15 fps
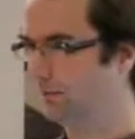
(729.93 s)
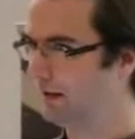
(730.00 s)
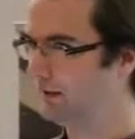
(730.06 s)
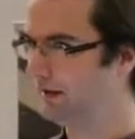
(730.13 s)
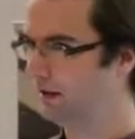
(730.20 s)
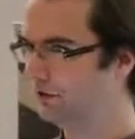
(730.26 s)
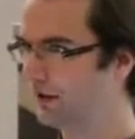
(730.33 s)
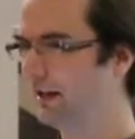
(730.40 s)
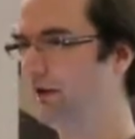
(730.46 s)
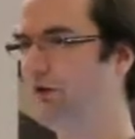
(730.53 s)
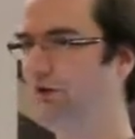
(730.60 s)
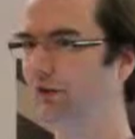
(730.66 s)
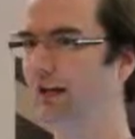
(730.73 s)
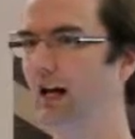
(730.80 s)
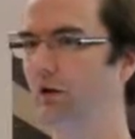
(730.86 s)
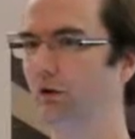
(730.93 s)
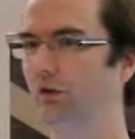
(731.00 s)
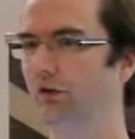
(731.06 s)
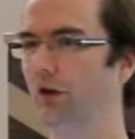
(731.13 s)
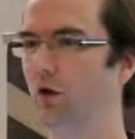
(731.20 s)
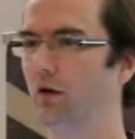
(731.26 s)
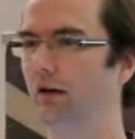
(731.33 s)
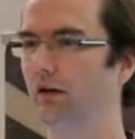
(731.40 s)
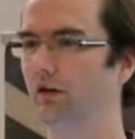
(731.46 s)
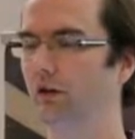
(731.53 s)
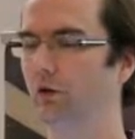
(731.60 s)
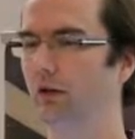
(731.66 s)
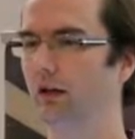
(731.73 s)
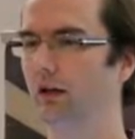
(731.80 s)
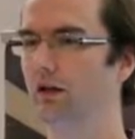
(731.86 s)
Maybe I'll run out and see how he's
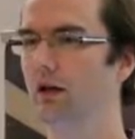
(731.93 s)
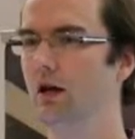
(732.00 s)
doing.